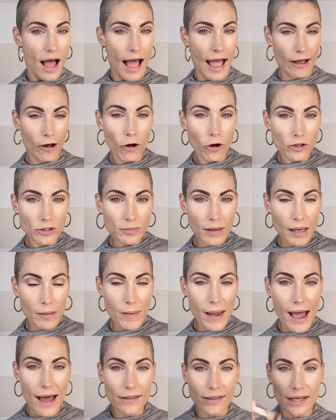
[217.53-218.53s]
I hold my
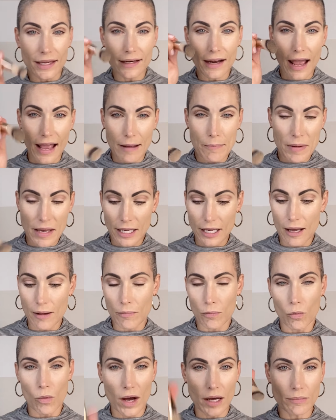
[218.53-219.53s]
palette, I pick
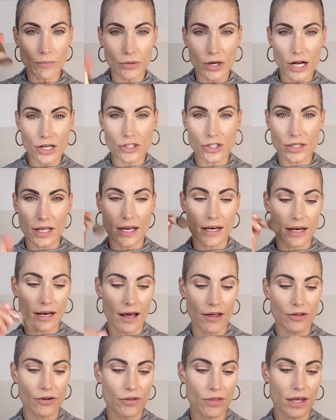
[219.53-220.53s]
up one brush, then
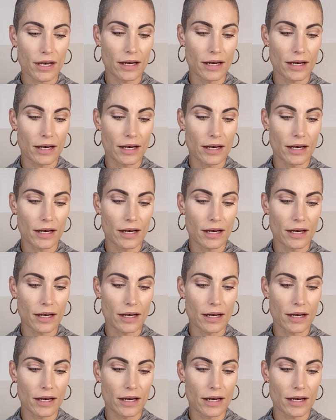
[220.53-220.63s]
another,